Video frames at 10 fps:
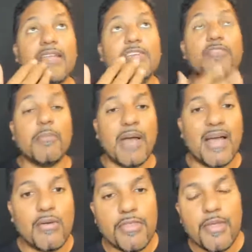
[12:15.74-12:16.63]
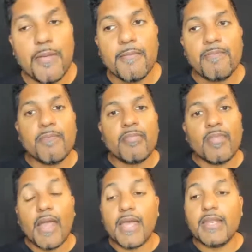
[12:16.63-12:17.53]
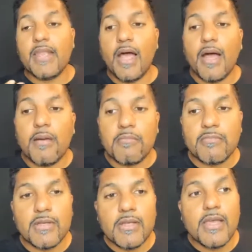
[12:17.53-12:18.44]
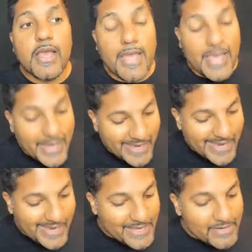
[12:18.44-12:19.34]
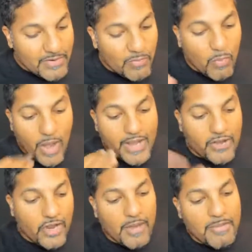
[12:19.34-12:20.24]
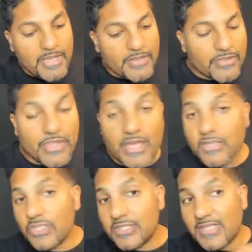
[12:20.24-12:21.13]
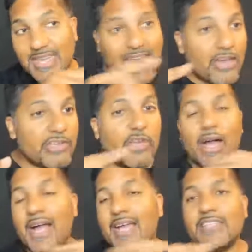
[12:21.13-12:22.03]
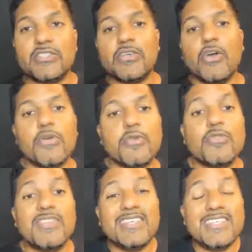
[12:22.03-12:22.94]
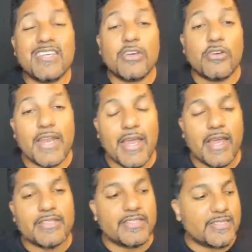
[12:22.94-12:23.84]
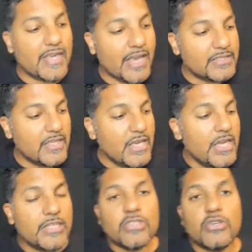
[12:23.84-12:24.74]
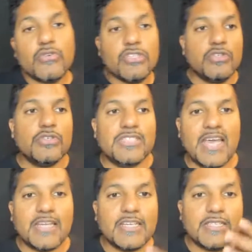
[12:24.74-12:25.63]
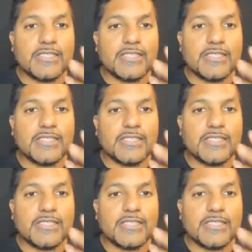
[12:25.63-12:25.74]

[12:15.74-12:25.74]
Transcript: end of your mouth and hum. And while you're humming, then just allow your eyes to go through. This is a great exercise to reduce that